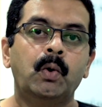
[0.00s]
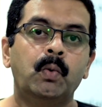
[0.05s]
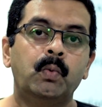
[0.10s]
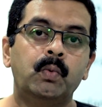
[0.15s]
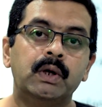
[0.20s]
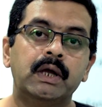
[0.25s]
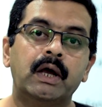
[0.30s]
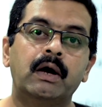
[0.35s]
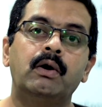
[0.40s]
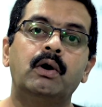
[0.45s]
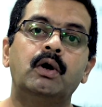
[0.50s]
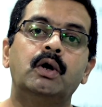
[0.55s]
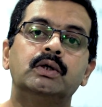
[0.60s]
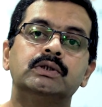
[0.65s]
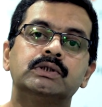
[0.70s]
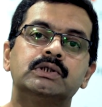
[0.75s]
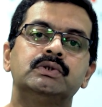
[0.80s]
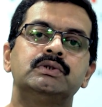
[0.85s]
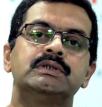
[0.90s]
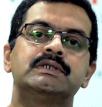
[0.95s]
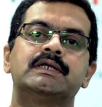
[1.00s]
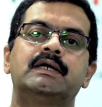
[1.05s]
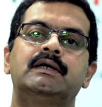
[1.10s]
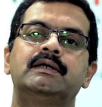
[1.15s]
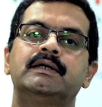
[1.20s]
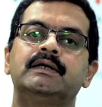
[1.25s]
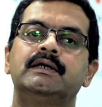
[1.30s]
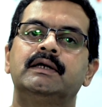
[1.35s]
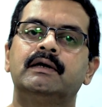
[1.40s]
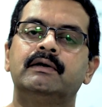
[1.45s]
we have also
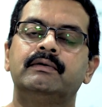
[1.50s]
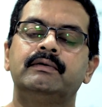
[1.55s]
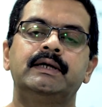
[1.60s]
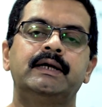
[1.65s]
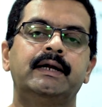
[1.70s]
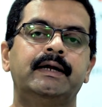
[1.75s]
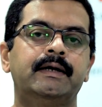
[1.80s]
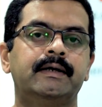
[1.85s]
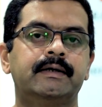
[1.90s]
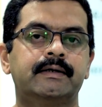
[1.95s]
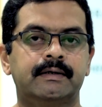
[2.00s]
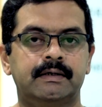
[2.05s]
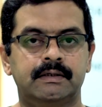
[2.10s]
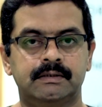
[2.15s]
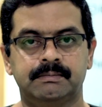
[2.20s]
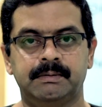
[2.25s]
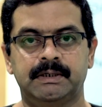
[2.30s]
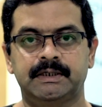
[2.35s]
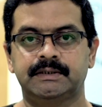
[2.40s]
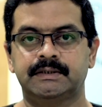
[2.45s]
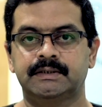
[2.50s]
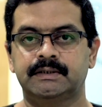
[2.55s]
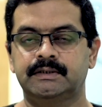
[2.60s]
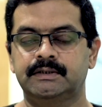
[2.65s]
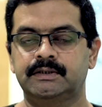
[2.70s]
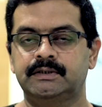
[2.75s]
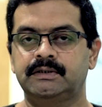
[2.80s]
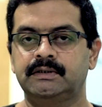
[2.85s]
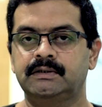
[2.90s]
started our hair transplant surgery.